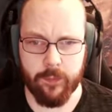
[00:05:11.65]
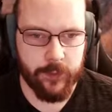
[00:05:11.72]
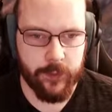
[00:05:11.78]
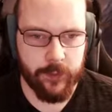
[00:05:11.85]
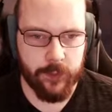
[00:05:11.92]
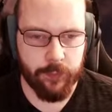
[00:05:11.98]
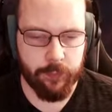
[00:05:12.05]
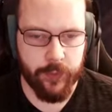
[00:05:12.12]

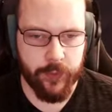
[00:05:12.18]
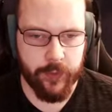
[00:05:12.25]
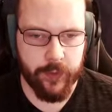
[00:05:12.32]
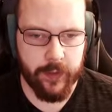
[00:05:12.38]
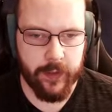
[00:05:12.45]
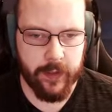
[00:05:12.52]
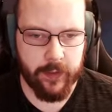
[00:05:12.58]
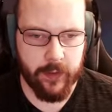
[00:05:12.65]
There's a
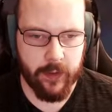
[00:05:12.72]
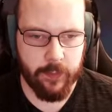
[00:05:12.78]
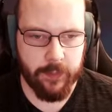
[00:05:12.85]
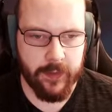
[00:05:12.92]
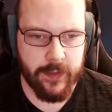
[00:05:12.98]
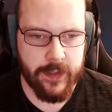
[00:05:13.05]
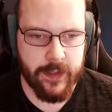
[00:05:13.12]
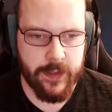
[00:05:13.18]
bird here. I
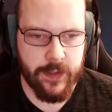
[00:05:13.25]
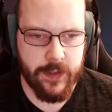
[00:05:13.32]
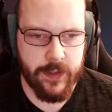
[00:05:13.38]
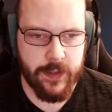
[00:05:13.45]
mean, this